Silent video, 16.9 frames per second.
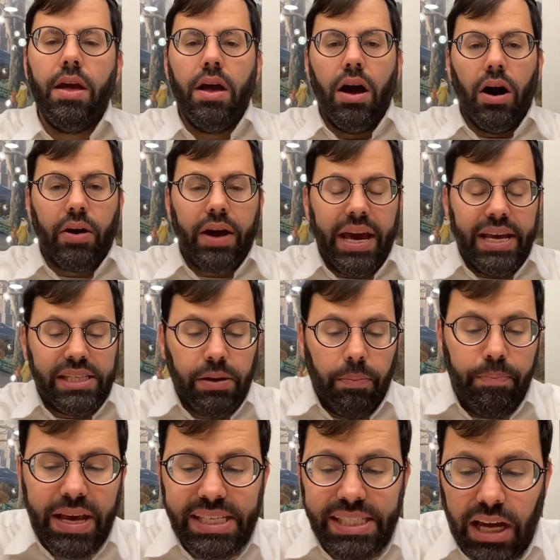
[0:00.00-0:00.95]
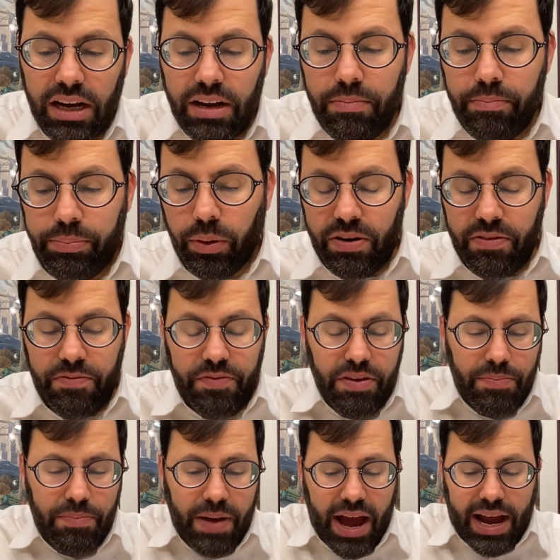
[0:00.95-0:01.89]
Okay, so based on important
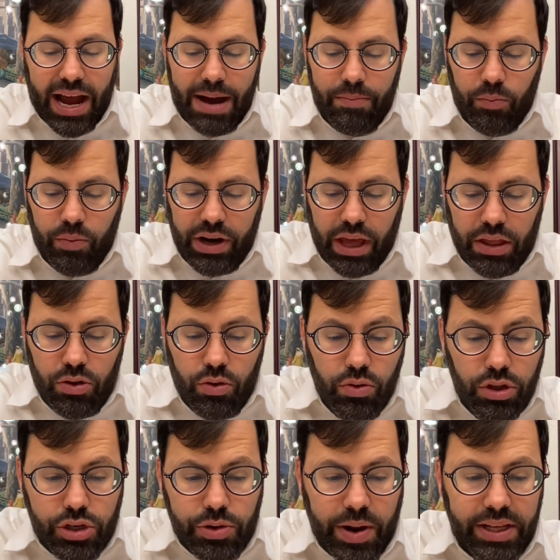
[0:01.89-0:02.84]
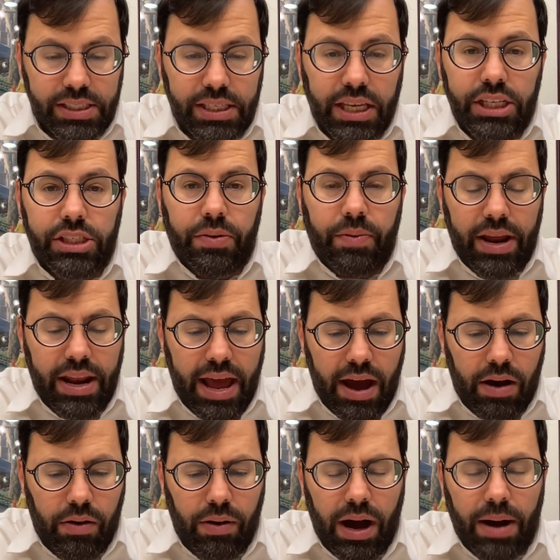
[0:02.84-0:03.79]
feedback, when I do the translation right
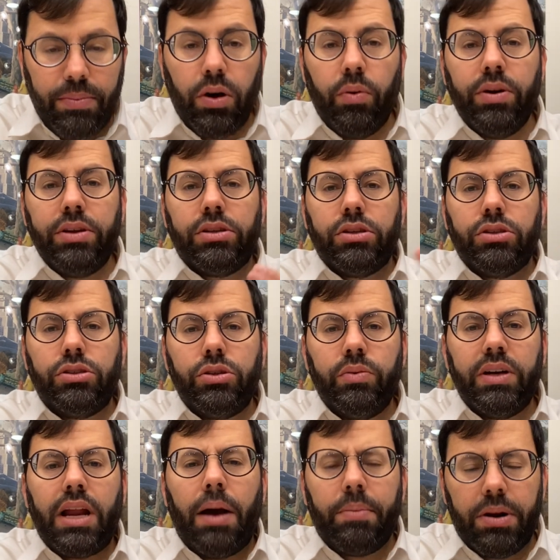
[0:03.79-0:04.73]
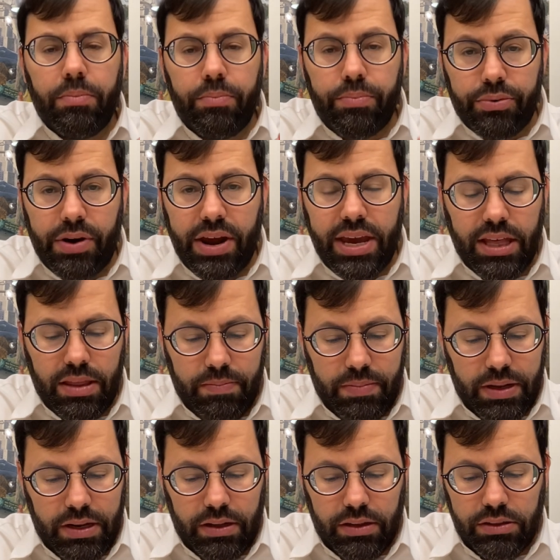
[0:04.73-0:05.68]
now, I'm going to do it, I'm going to break in the
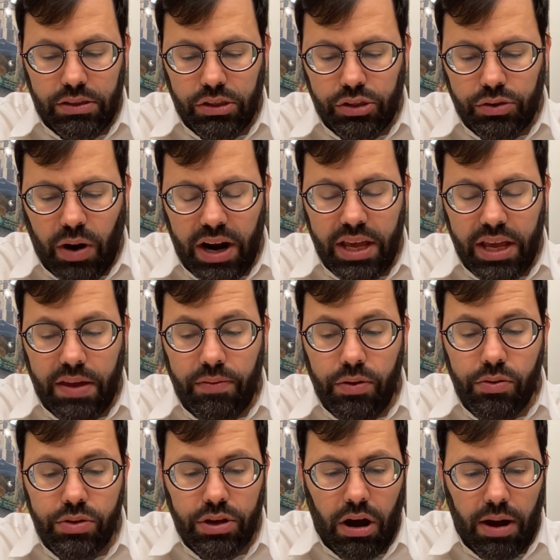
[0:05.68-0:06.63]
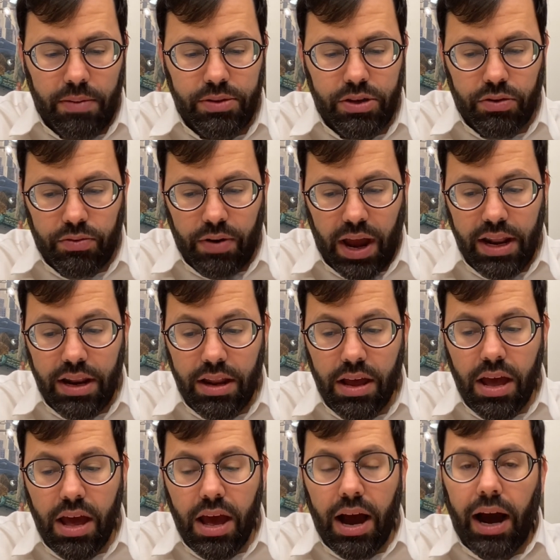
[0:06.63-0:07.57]
middle to try to give you time to write.
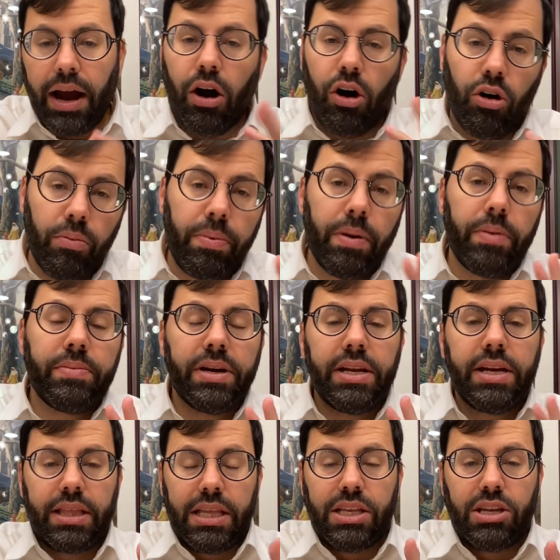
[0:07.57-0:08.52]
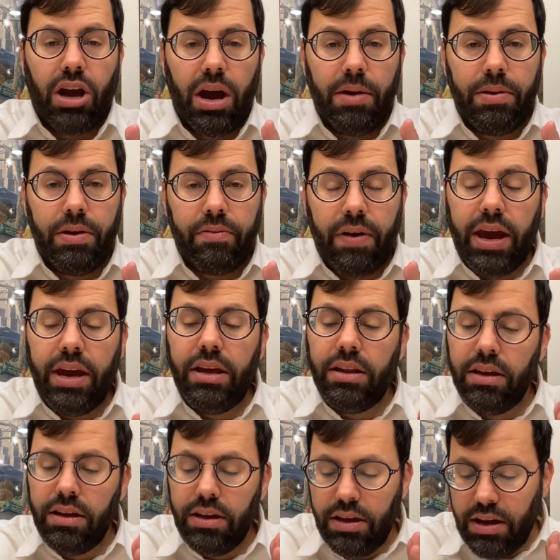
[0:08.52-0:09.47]
I hope I'm going to get the timing
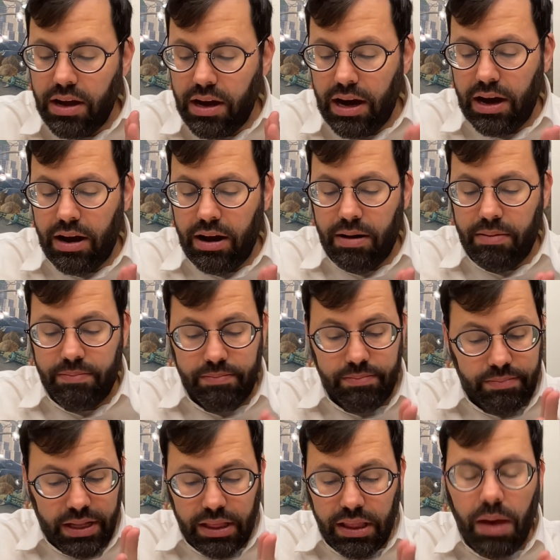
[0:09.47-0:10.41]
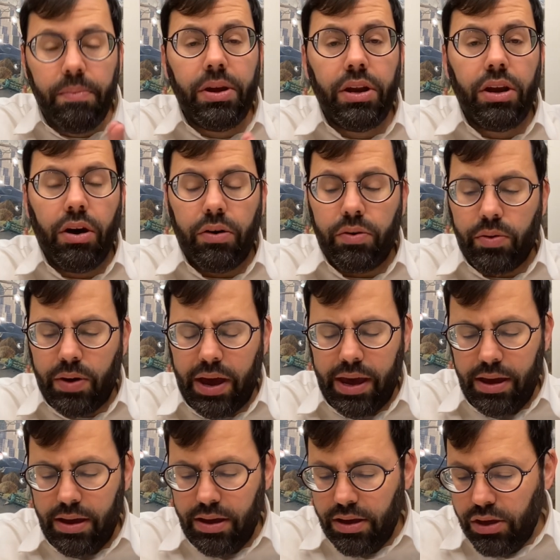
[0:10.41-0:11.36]
right, but let me know,
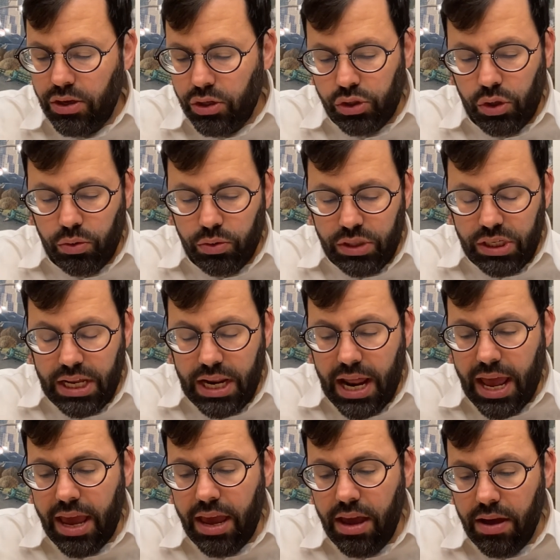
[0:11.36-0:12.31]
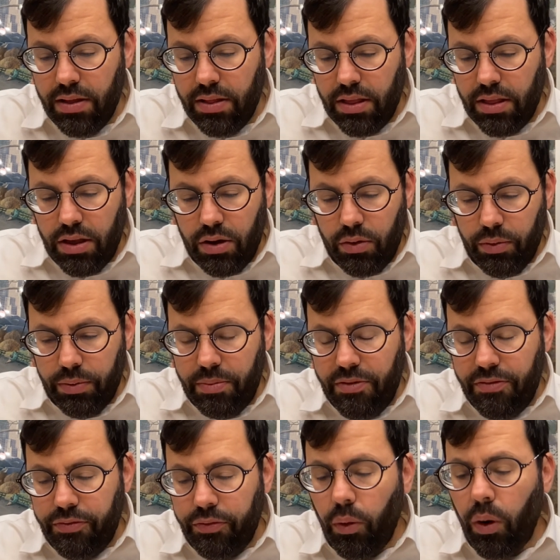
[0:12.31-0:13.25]
okay? So today,
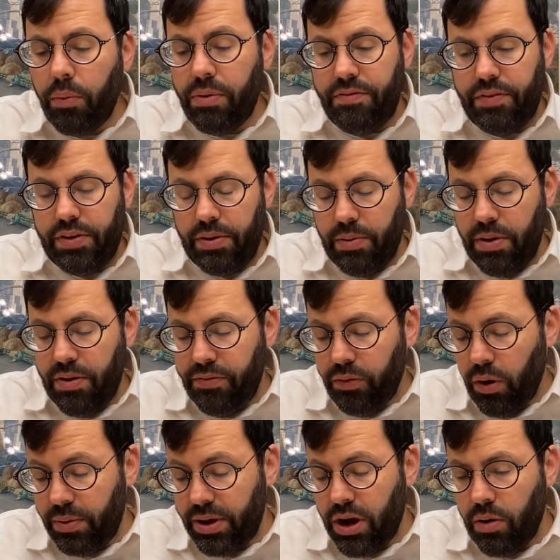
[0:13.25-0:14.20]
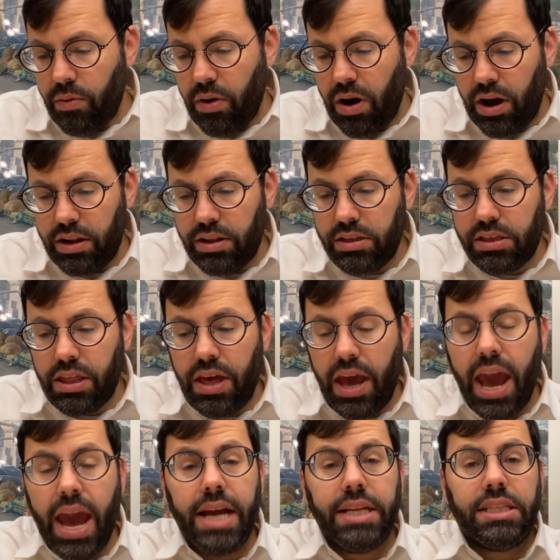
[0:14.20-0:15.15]
before we go on to the
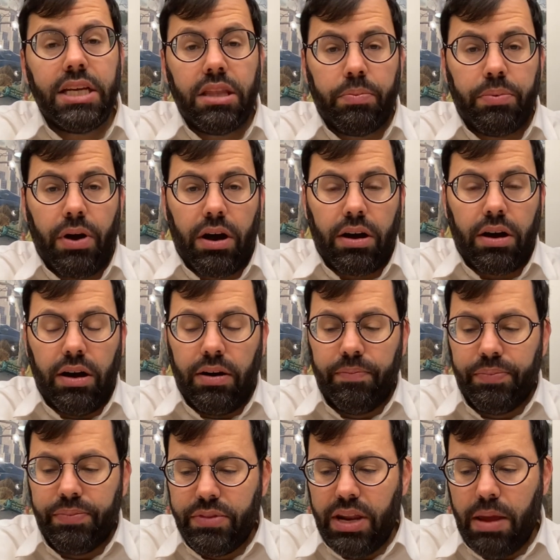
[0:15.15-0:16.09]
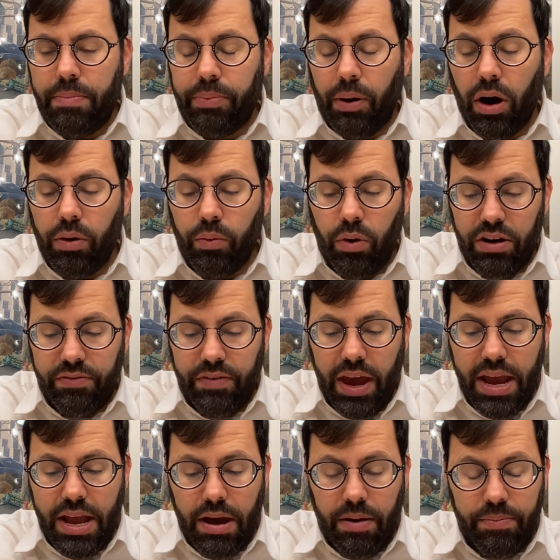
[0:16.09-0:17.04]
18th bracha, today part 1 of
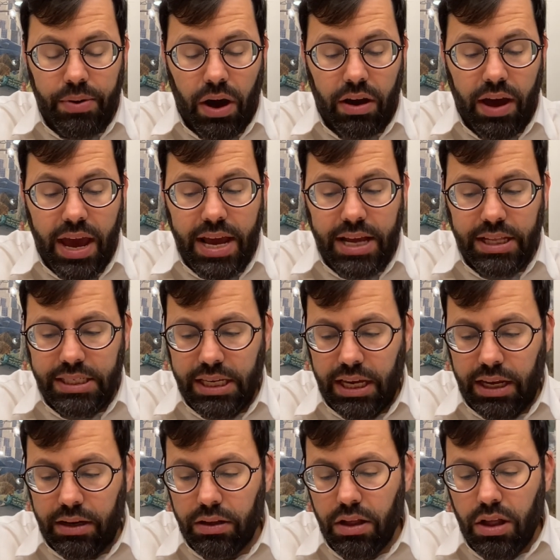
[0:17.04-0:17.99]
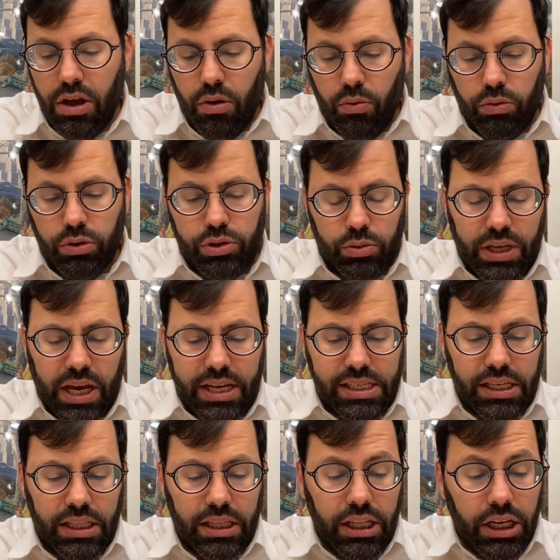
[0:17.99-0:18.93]
bracha 18, which will take us
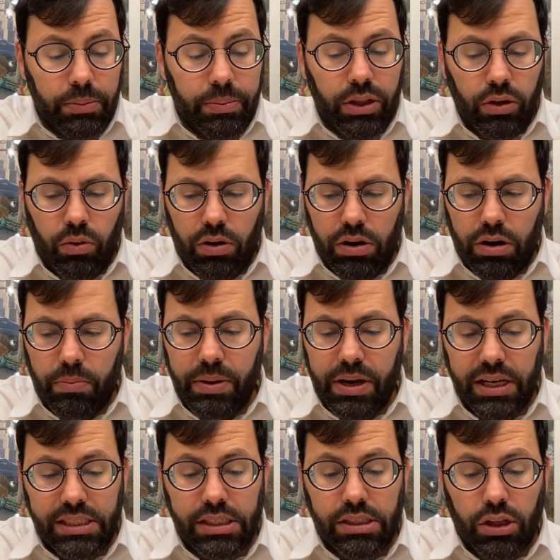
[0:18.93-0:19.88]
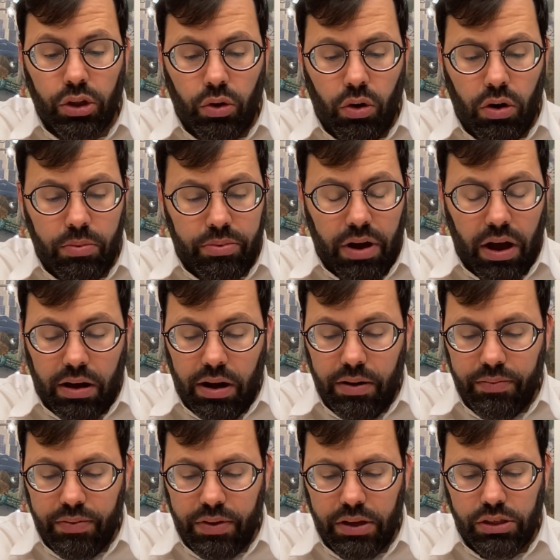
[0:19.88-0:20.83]
a little bit longer because it's a long bracha,
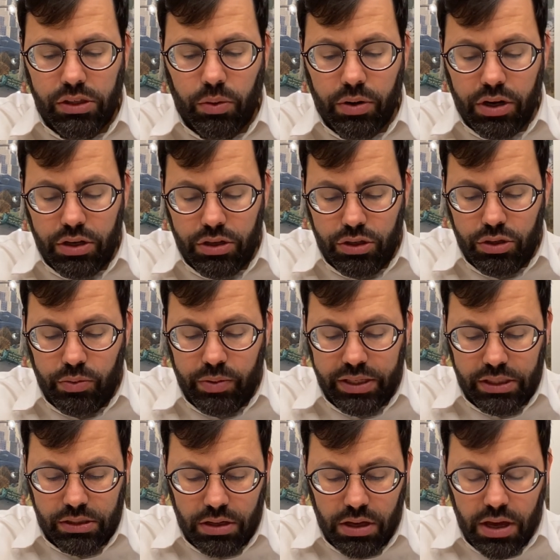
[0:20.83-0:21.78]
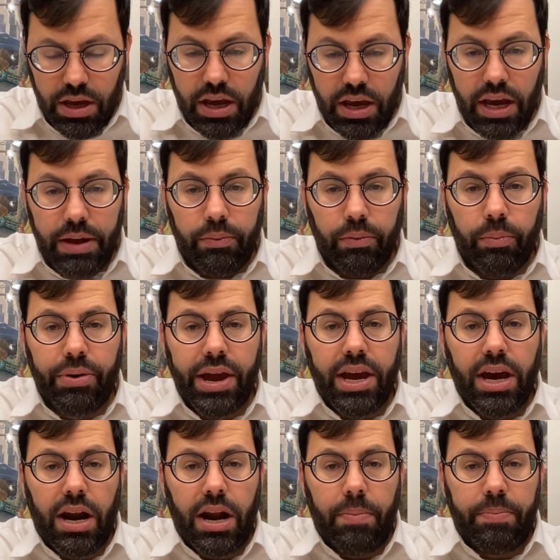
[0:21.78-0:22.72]
and so we're going to do it, and we'll break
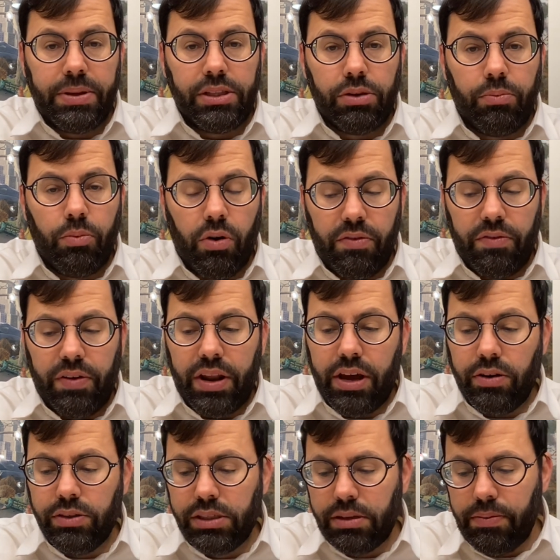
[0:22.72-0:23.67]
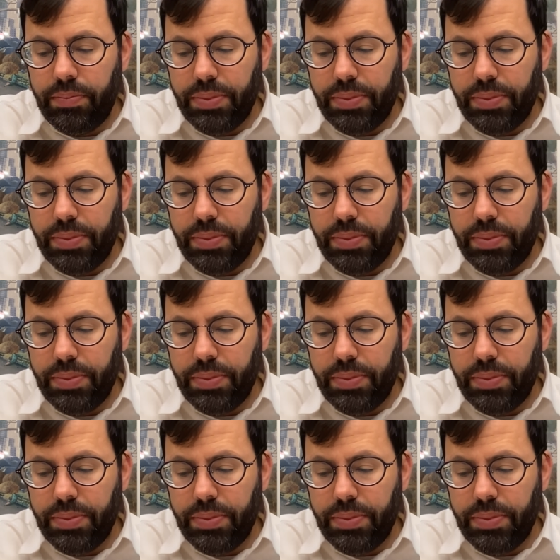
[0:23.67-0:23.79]
it up into more videos.